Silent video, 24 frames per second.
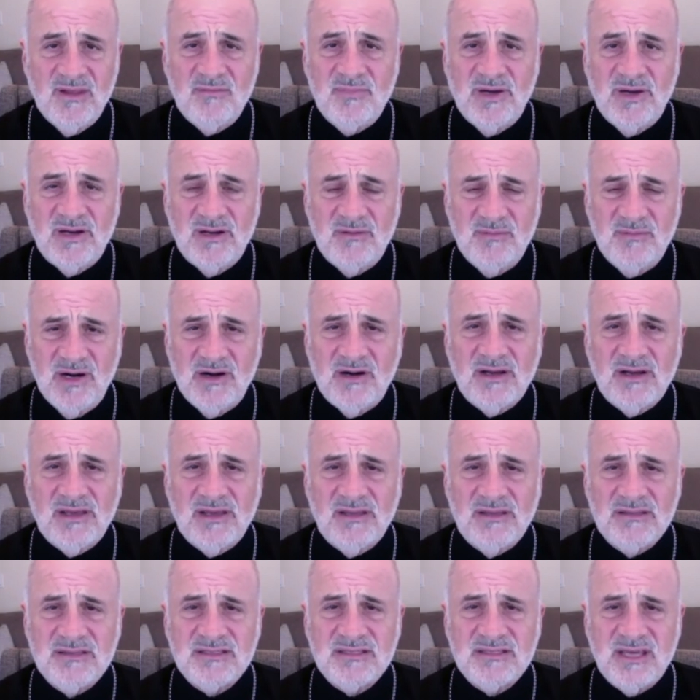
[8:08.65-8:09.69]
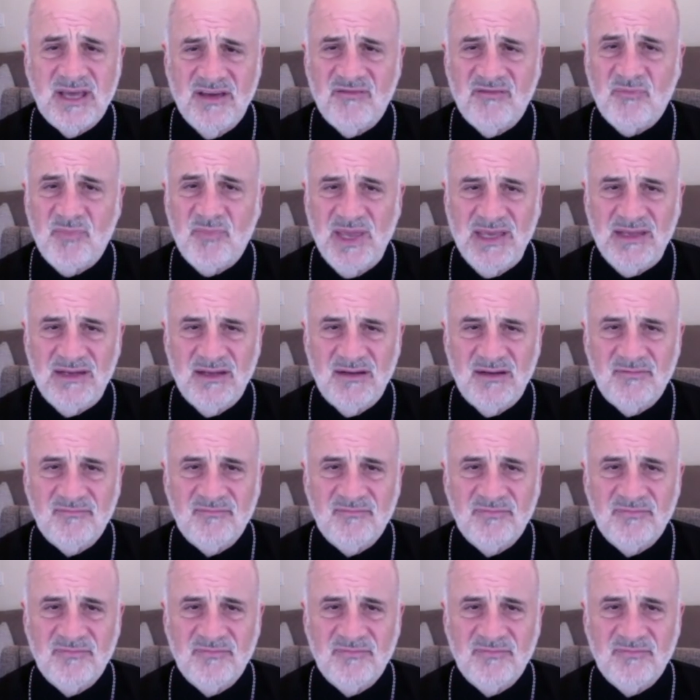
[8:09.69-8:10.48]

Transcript: but Americans have paid it.